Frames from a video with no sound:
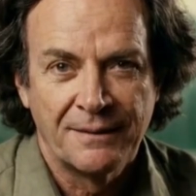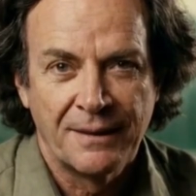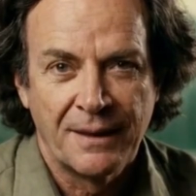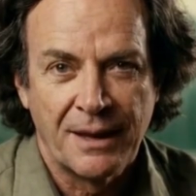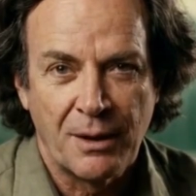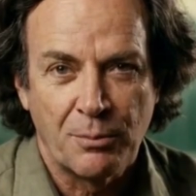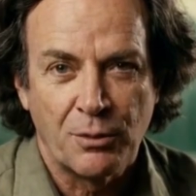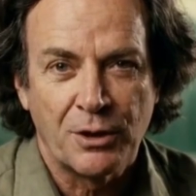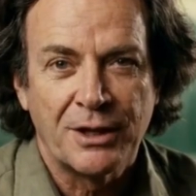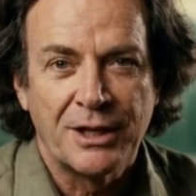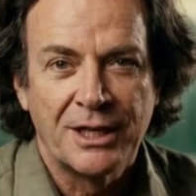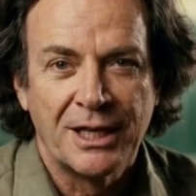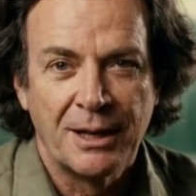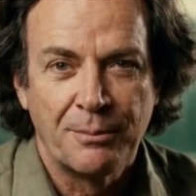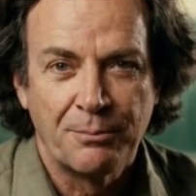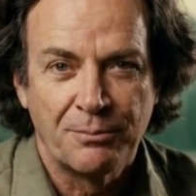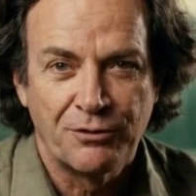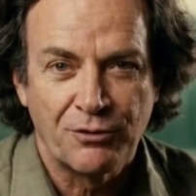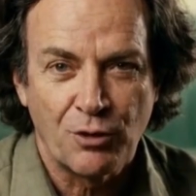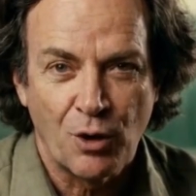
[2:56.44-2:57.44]
It would
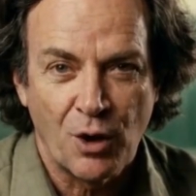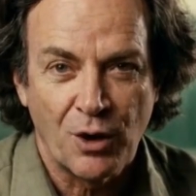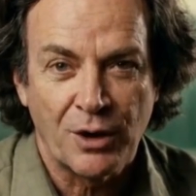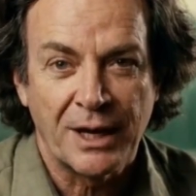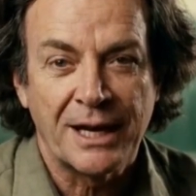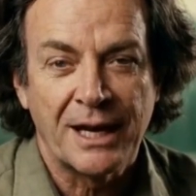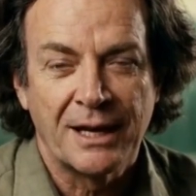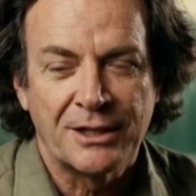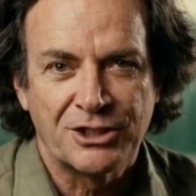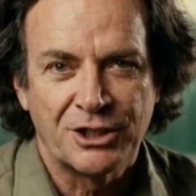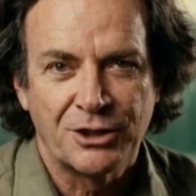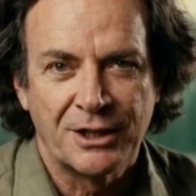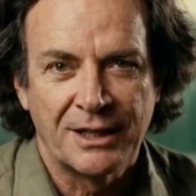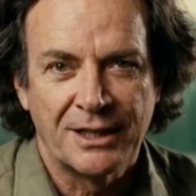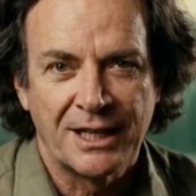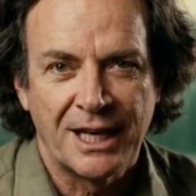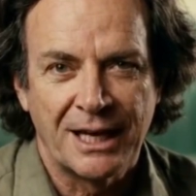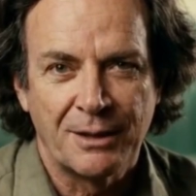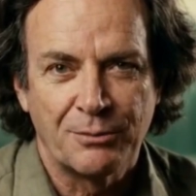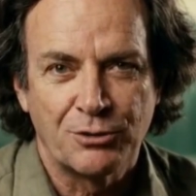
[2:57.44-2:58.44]
keep falling until it
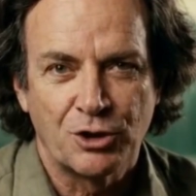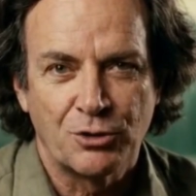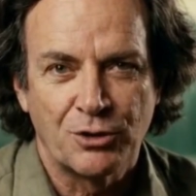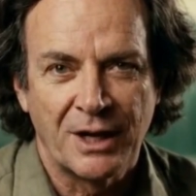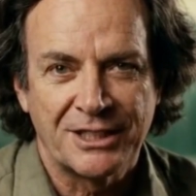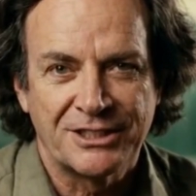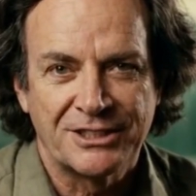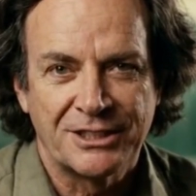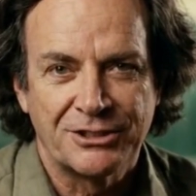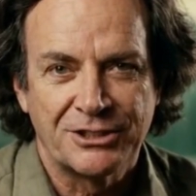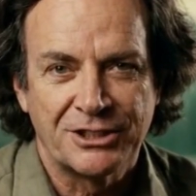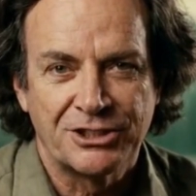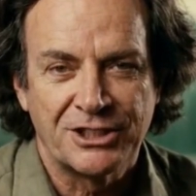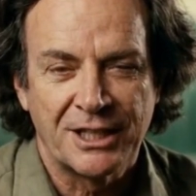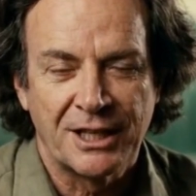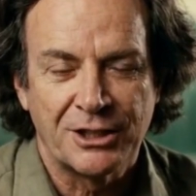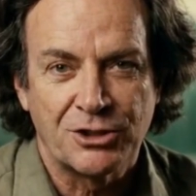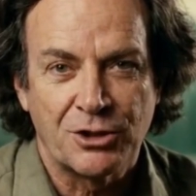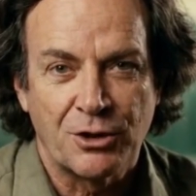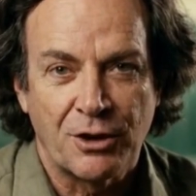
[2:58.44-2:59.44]
came to rest at the
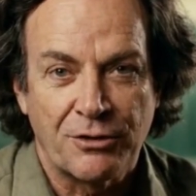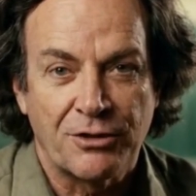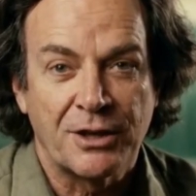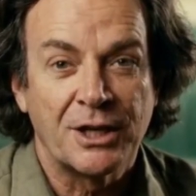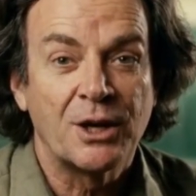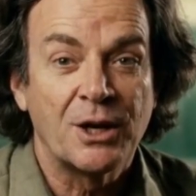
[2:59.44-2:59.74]
center of the